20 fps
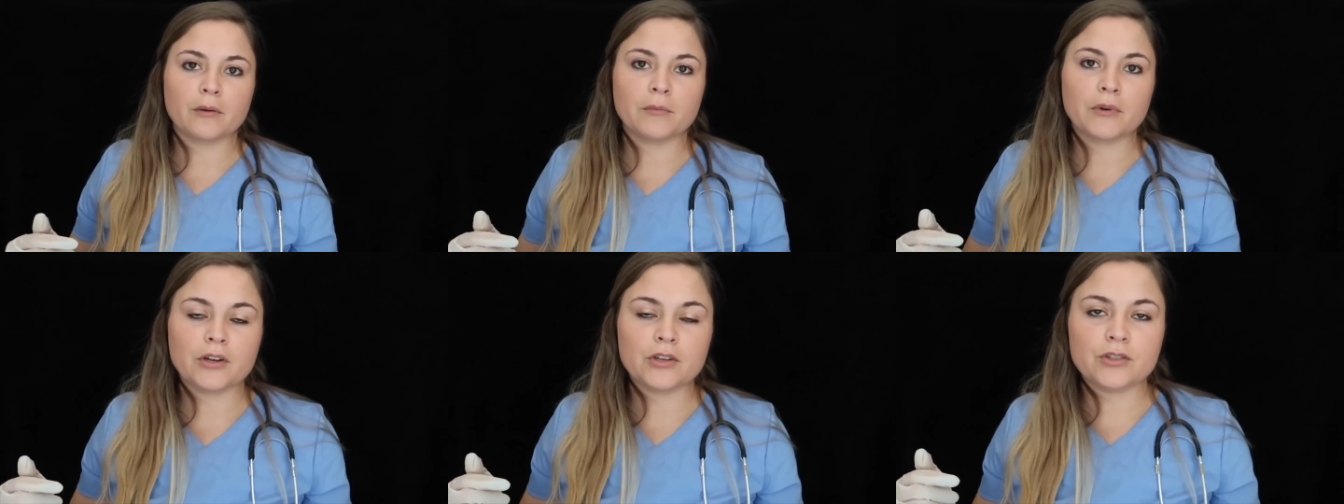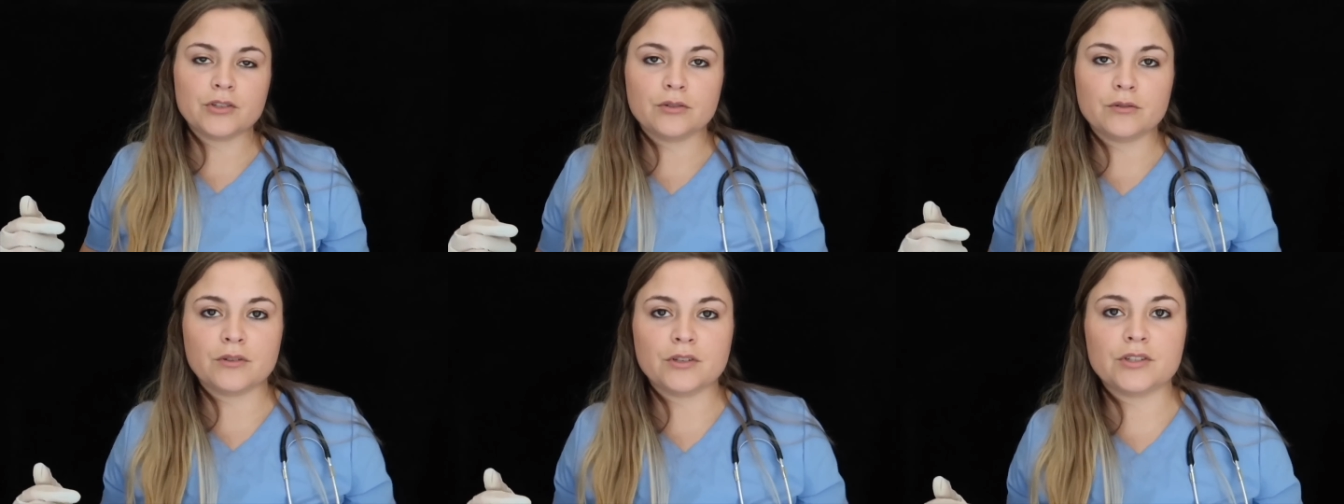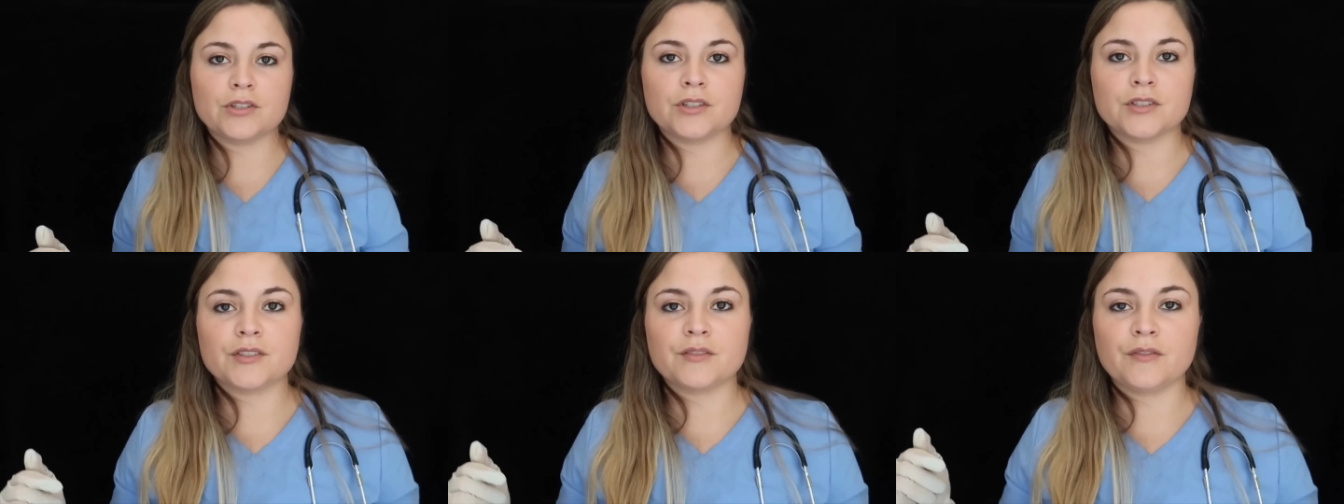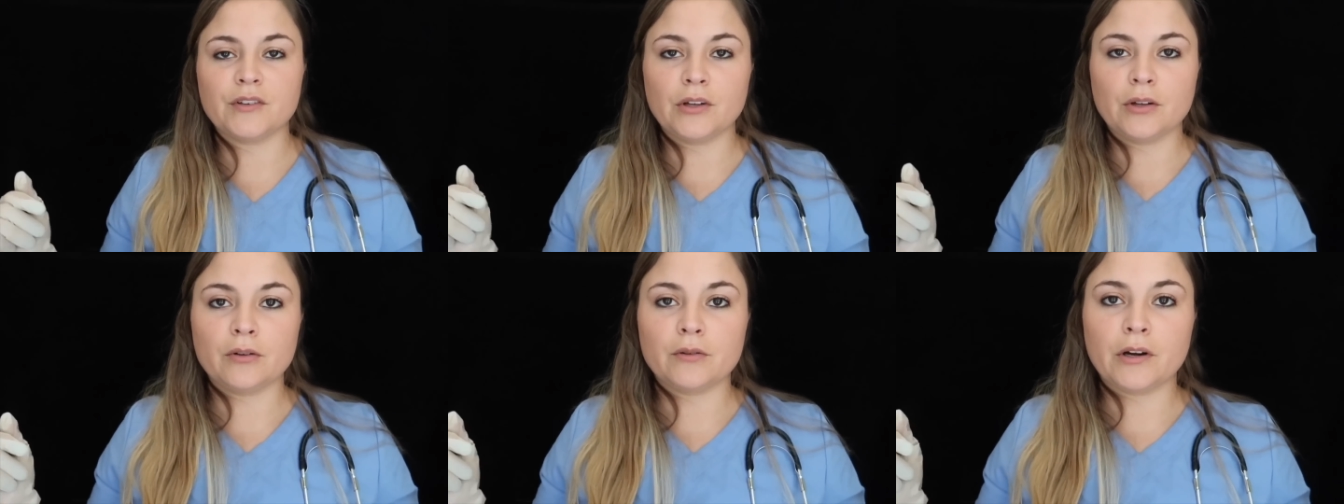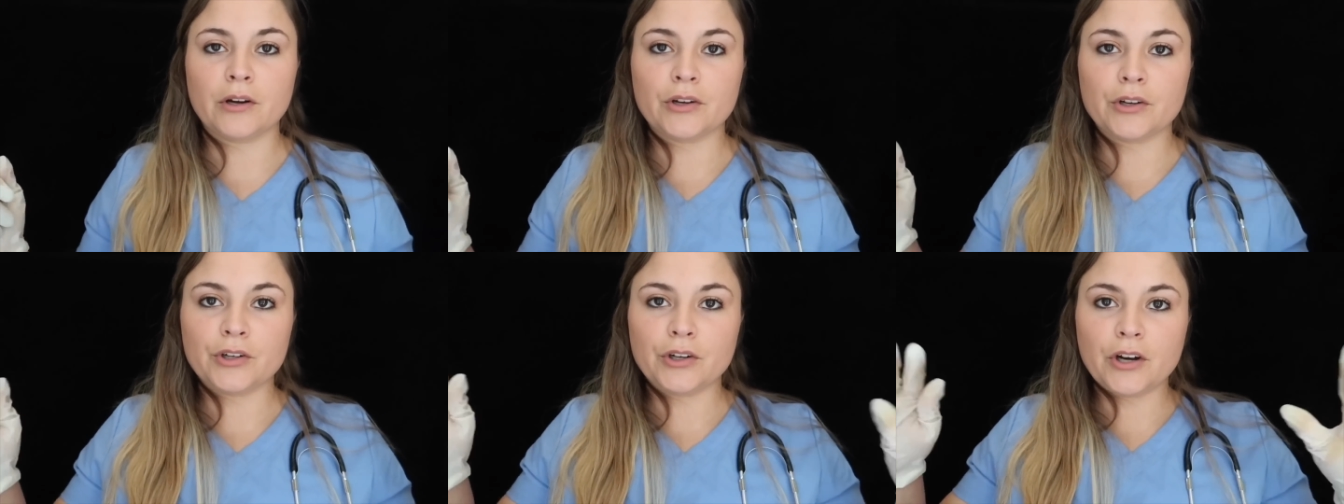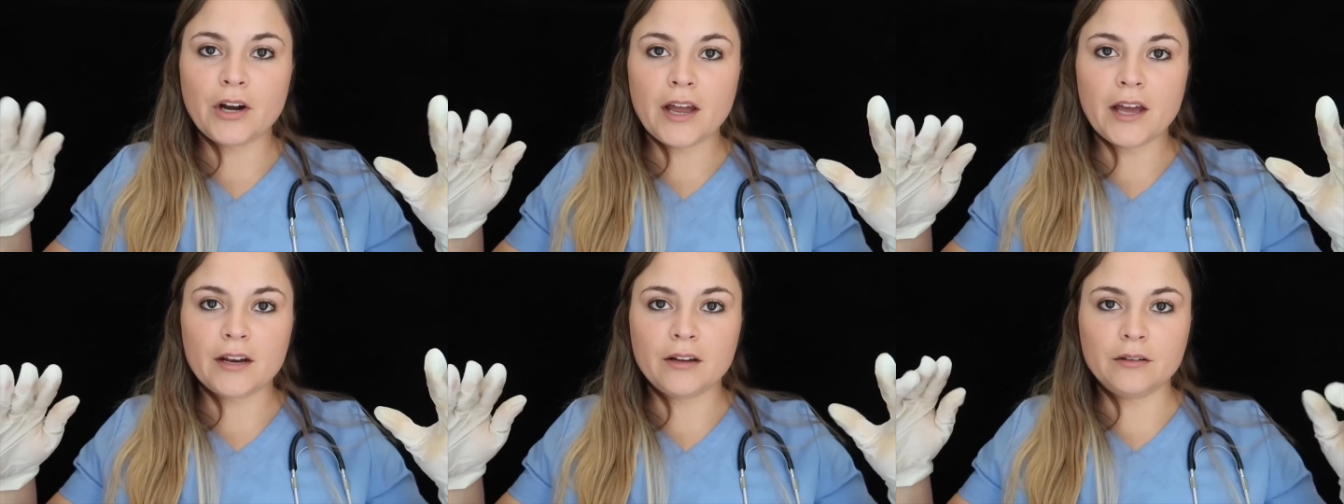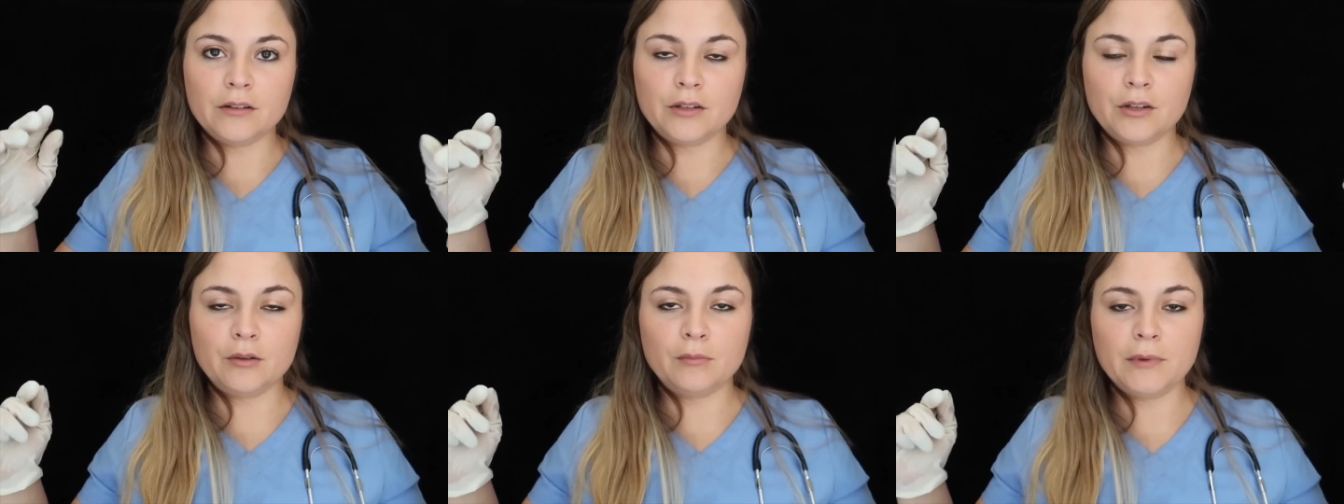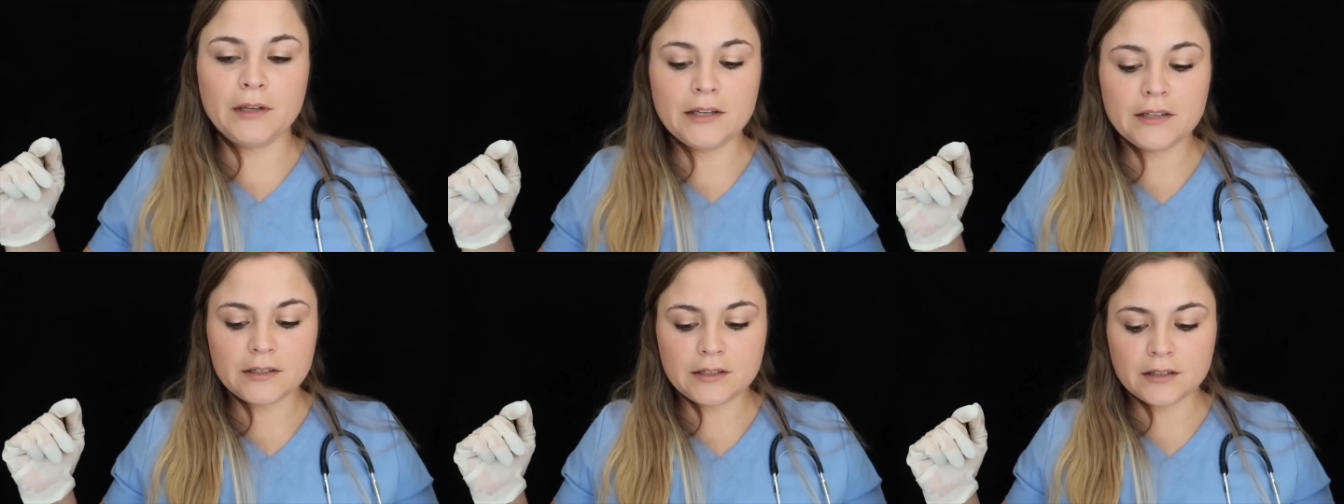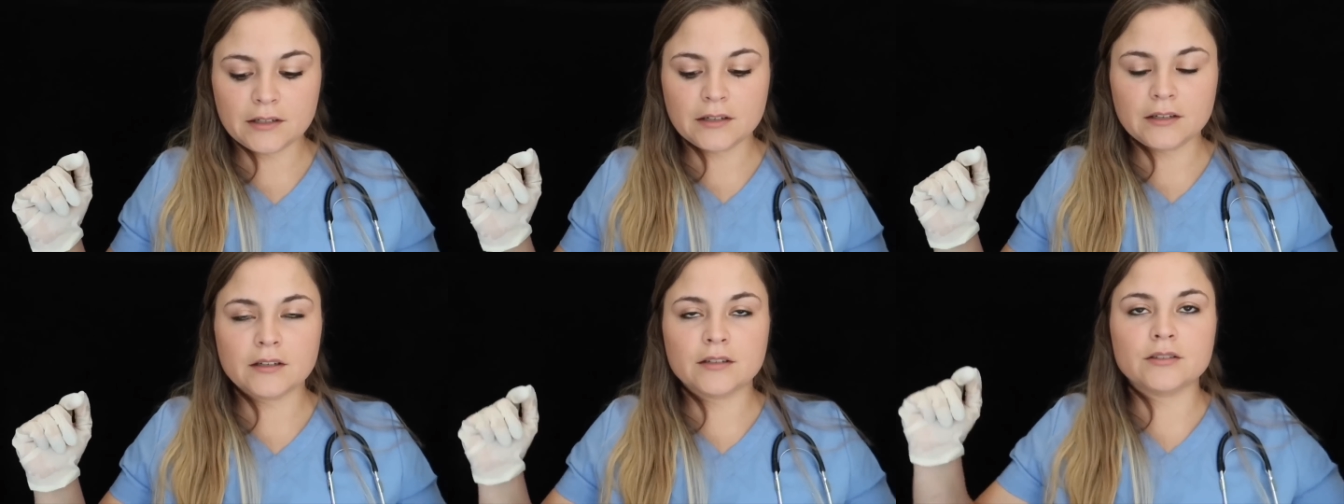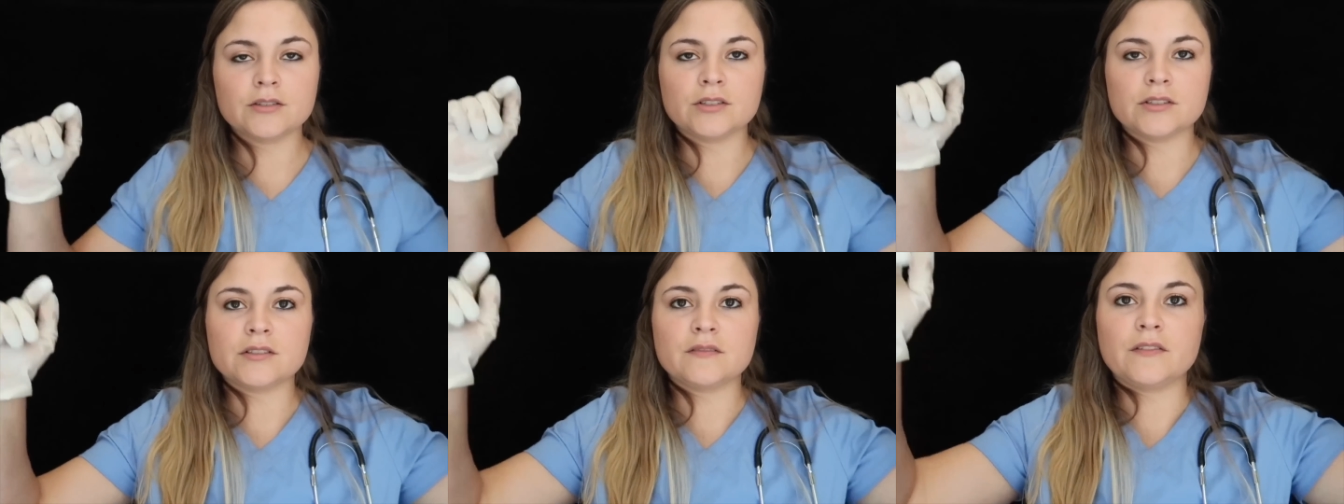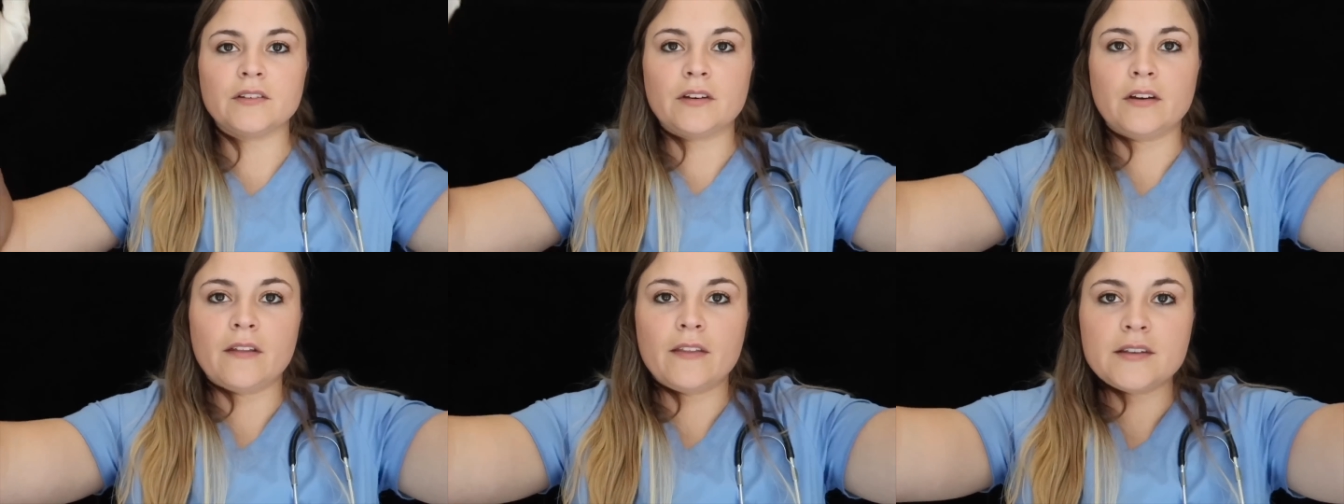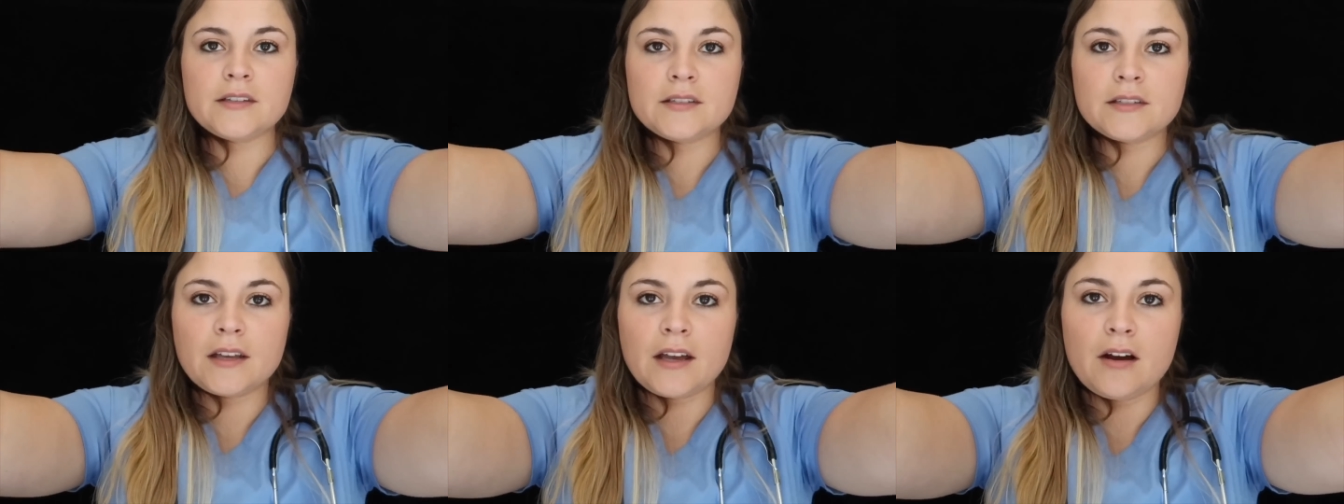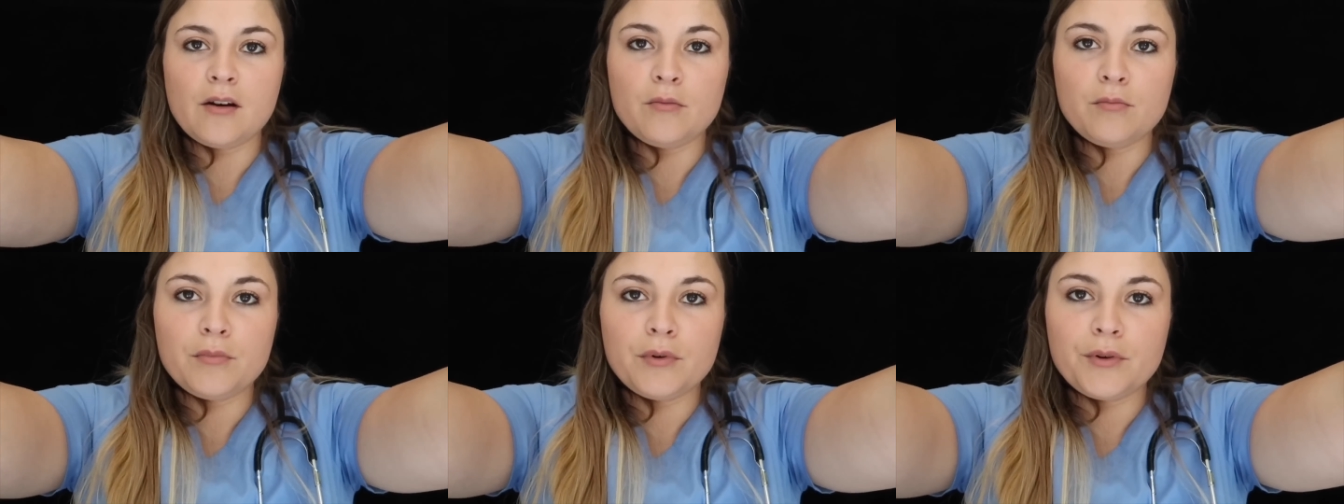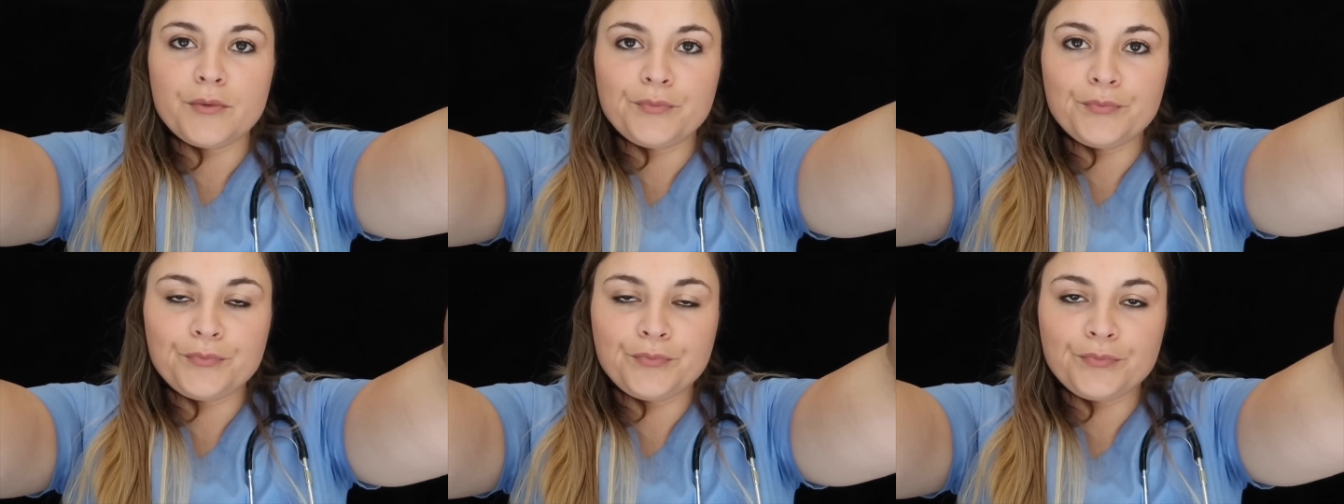now what I'm going to do is just feel around on your head a little bit. Just feel on the scalp.